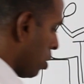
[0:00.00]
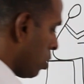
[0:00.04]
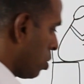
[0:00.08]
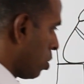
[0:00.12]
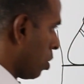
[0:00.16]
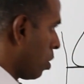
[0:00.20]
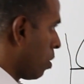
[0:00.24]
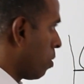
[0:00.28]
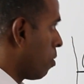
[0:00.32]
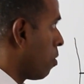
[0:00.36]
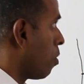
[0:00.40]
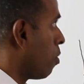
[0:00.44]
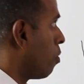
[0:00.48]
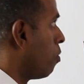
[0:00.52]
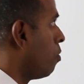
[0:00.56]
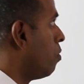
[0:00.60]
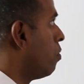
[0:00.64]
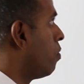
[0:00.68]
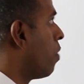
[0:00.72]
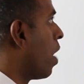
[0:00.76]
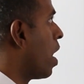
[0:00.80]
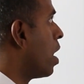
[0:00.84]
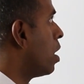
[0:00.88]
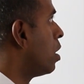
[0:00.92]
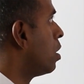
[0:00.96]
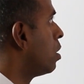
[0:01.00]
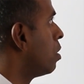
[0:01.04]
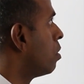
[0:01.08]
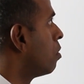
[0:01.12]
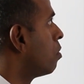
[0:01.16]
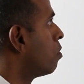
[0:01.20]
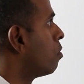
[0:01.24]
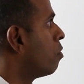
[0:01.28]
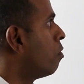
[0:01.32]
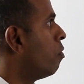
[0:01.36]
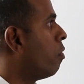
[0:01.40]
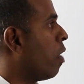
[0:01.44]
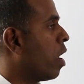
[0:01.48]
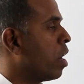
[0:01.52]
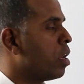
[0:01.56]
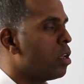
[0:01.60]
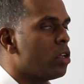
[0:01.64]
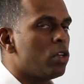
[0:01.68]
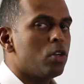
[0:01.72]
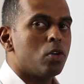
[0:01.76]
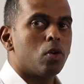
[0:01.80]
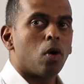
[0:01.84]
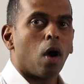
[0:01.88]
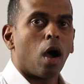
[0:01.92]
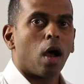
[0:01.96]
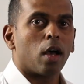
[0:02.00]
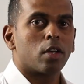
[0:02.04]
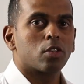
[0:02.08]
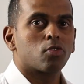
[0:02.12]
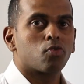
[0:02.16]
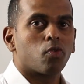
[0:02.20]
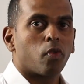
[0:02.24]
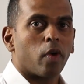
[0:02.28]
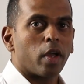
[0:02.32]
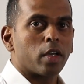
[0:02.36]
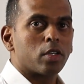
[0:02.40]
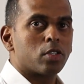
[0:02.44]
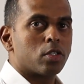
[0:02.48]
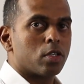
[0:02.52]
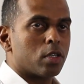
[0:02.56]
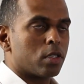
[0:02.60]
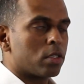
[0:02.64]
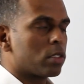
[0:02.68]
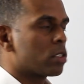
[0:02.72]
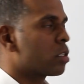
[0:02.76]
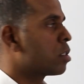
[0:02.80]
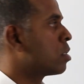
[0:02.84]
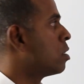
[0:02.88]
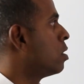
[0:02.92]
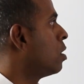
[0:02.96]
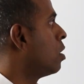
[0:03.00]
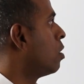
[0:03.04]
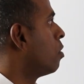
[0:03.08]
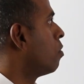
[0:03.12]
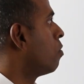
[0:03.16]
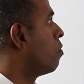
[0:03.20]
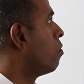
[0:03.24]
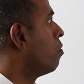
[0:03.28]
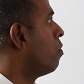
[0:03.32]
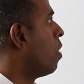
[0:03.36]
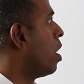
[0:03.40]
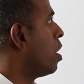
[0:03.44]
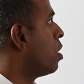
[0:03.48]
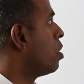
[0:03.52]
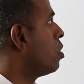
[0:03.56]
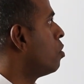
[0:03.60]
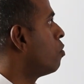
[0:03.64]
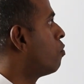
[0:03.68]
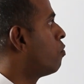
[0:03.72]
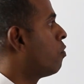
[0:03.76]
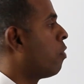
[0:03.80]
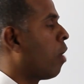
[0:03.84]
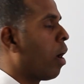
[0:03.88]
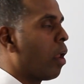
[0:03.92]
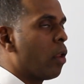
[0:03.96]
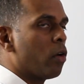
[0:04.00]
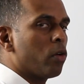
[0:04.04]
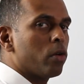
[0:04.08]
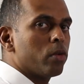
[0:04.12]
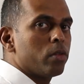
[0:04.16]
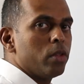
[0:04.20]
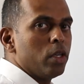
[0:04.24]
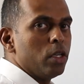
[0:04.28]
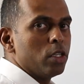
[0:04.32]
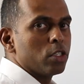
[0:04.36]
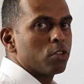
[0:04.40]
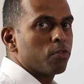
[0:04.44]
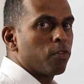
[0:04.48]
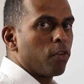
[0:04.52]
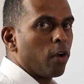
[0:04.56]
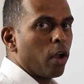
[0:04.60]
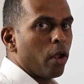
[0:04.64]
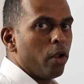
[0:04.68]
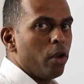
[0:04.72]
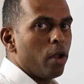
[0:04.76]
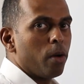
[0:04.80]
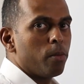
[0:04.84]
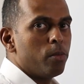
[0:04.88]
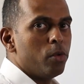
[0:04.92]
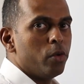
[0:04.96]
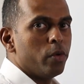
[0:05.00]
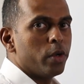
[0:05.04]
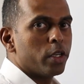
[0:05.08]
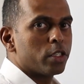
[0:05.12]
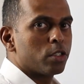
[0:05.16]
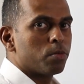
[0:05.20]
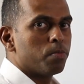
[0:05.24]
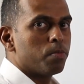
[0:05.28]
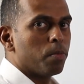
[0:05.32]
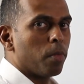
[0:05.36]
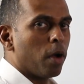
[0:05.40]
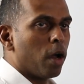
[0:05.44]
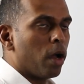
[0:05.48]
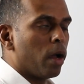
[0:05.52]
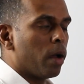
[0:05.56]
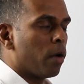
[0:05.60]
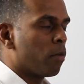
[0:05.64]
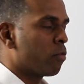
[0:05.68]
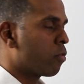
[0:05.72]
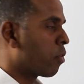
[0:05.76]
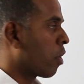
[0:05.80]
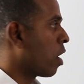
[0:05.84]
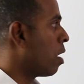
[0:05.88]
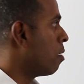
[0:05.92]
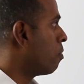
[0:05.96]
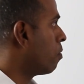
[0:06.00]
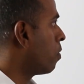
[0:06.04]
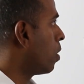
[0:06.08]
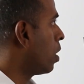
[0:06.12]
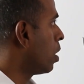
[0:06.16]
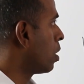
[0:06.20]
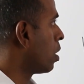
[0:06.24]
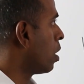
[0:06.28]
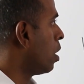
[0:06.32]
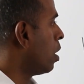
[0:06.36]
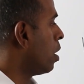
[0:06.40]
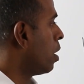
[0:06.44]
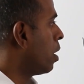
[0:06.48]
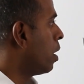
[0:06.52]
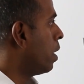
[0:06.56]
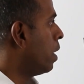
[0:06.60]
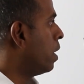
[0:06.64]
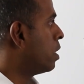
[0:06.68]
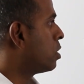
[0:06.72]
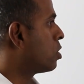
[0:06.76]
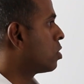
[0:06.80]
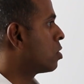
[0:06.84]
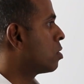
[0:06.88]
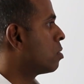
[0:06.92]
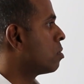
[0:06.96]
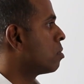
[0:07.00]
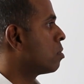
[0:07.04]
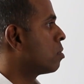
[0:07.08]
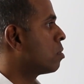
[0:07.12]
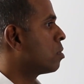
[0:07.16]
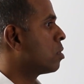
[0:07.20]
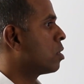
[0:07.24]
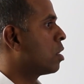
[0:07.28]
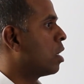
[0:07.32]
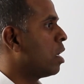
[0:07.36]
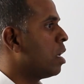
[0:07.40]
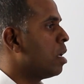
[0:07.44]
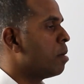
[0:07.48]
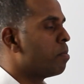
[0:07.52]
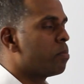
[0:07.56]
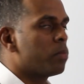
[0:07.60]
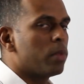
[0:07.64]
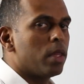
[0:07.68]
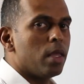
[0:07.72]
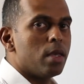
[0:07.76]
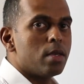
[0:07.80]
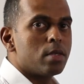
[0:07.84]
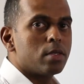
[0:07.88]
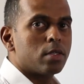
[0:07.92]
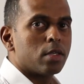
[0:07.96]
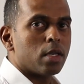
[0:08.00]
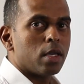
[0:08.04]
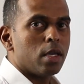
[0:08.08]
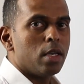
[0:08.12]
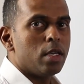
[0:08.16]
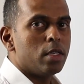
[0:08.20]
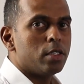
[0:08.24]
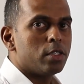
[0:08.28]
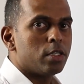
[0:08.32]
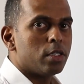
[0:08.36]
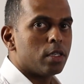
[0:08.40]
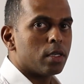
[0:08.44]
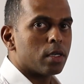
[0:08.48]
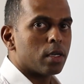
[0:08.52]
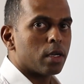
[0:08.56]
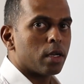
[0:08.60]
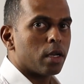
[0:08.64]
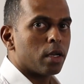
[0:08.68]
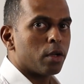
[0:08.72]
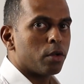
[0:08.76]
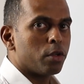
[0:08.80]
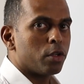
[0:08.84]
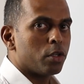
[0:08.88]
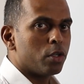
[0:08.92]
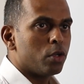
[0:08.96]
So when you ask questions, when you follow this 5WS framework, it's keep things easier.